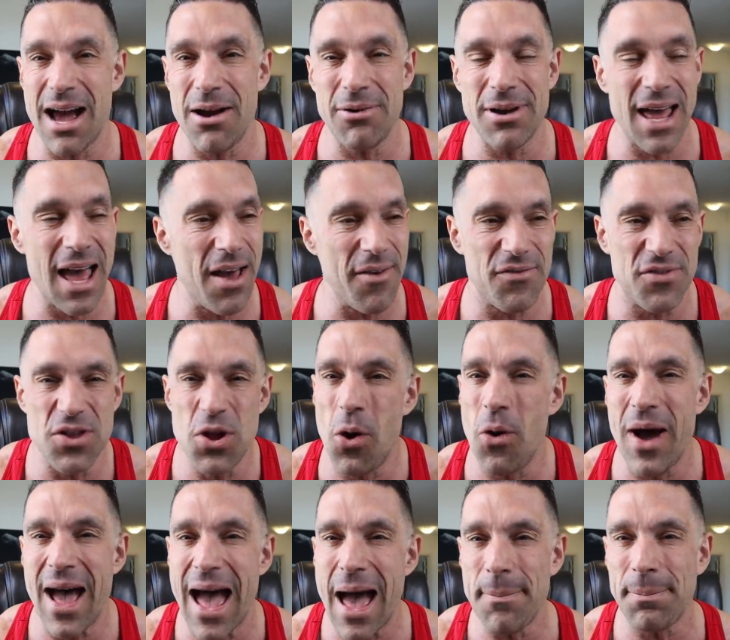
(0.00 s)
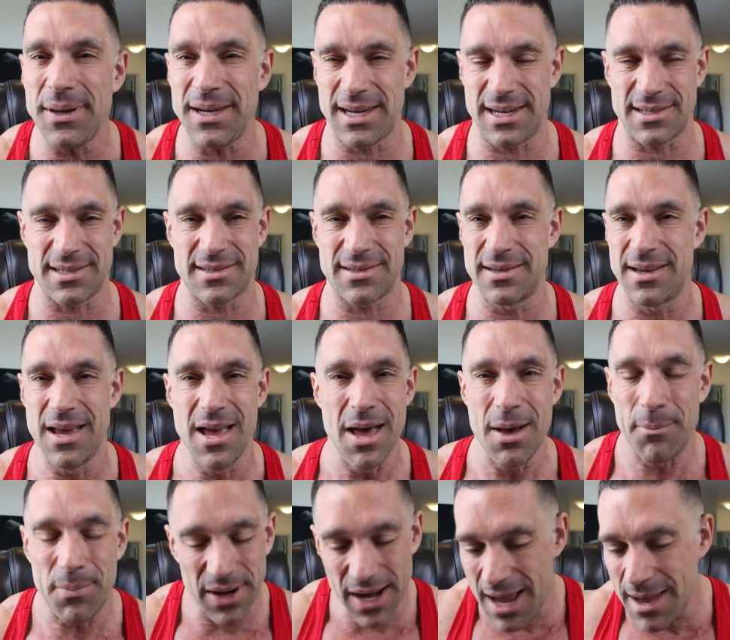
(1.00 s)
I would have no happiness.
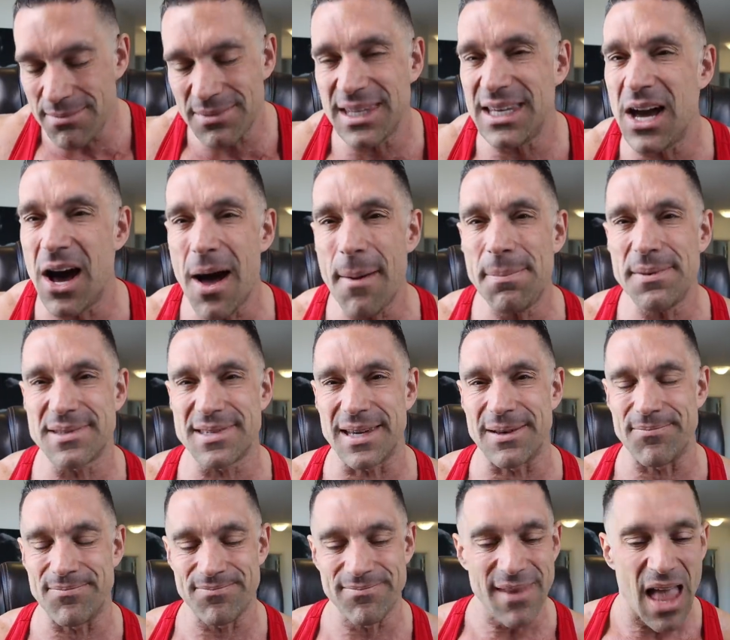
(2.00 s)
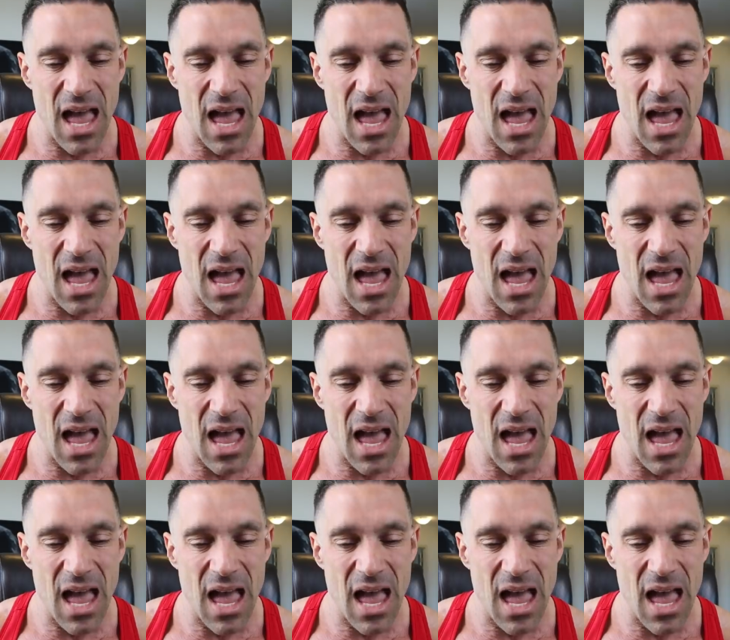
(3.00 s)
But I'm the opposite.